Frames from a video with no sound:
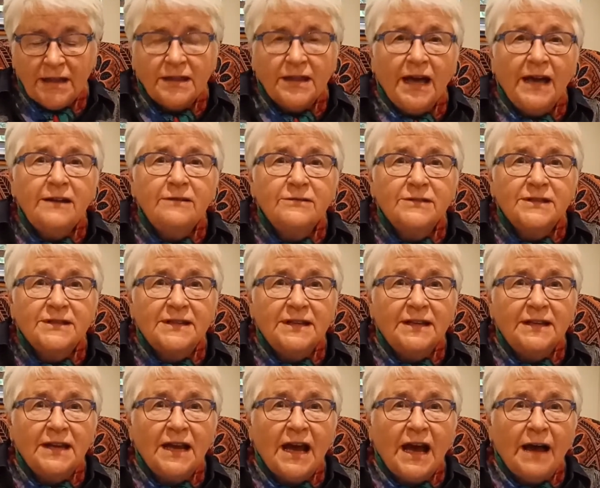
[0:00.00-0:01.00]
they could
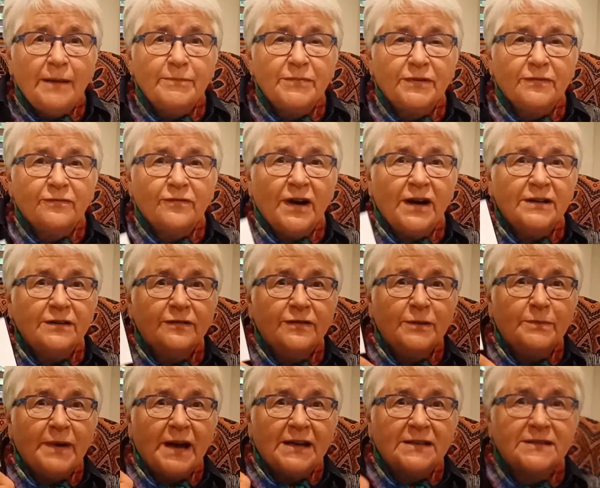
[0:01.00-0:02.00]
sit up the front of the
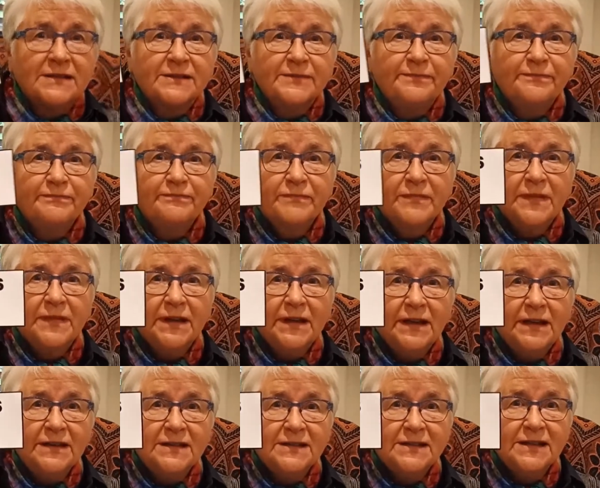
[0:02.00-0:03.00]
bus
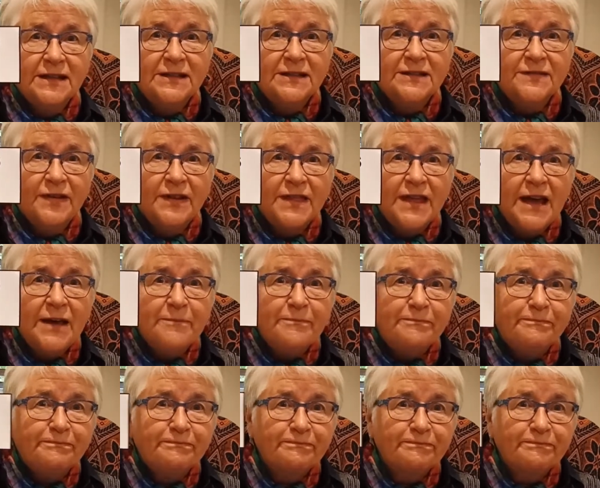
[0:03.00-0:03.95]
in seats for them.